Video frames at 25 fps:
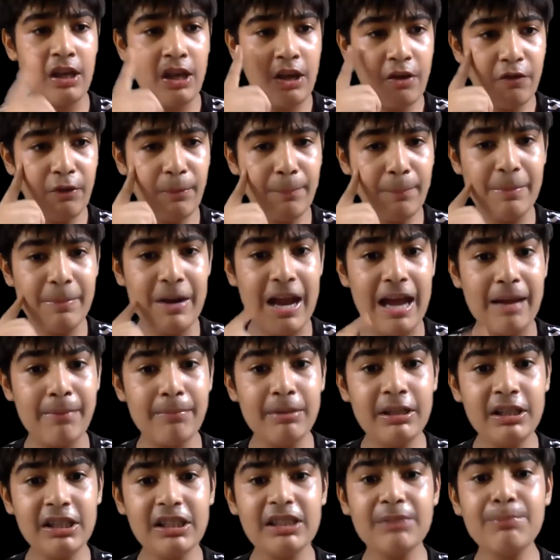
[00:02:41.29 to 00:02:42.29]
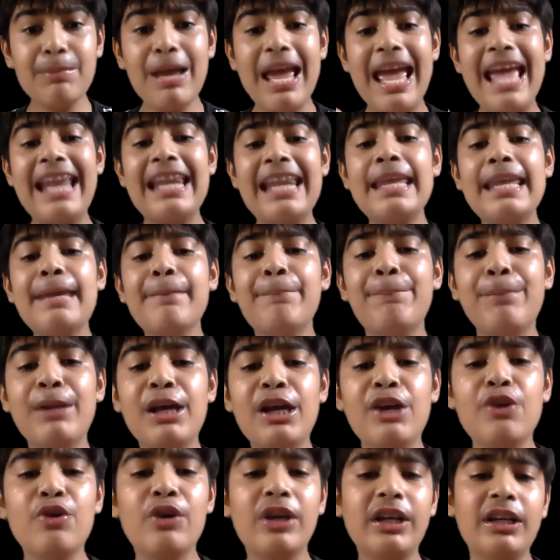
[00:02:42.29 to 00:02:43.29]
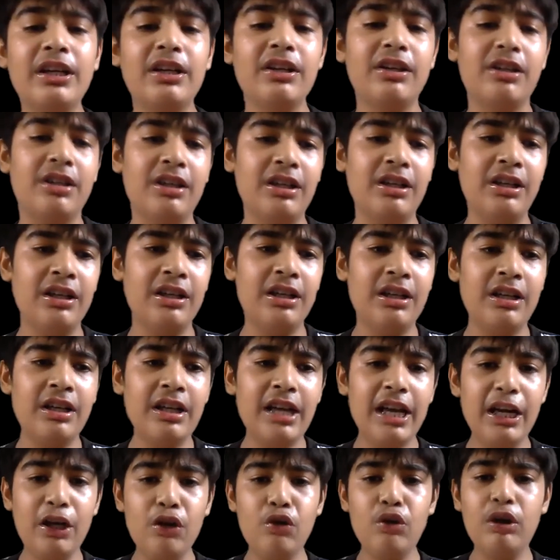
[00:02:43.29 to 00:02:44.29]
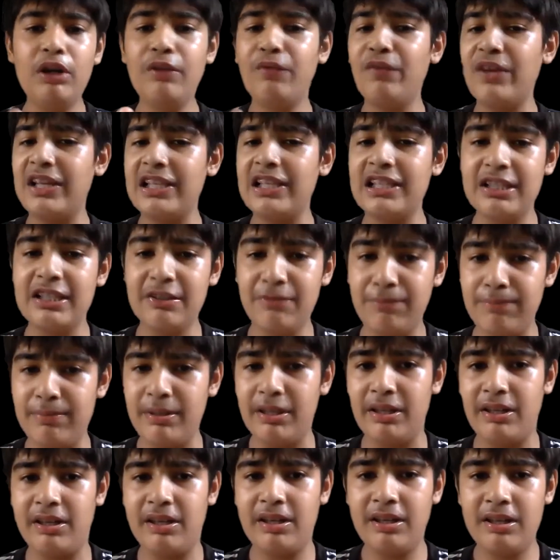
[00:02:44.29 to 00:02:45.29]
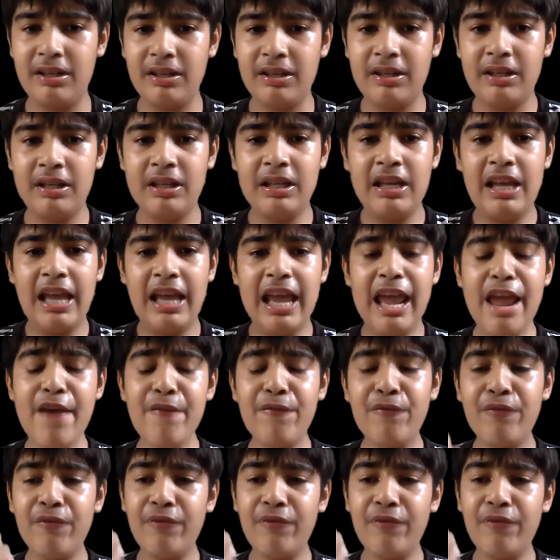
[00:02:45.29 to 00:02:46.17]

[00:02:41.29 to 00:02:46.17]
For pragmatism, any player you can turn into a defensive player. If